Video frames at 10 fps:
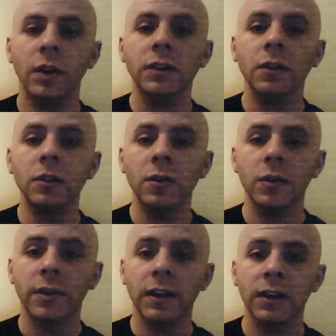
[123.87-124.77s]
What do
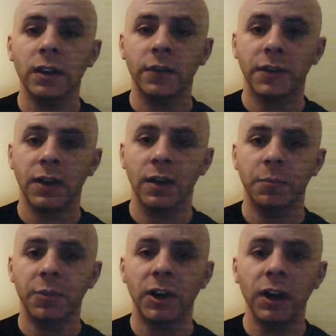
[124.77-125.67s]
you think of
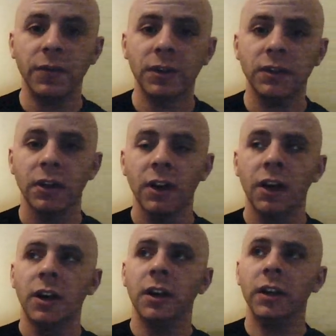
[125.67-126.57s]
the private
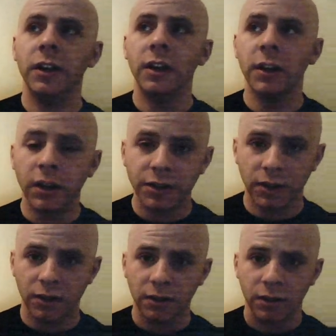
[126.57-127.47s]

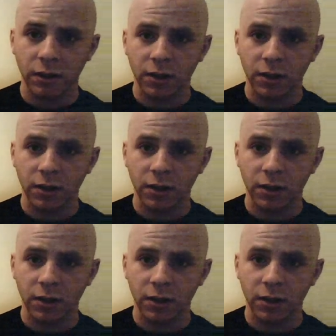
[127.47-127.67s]
erection?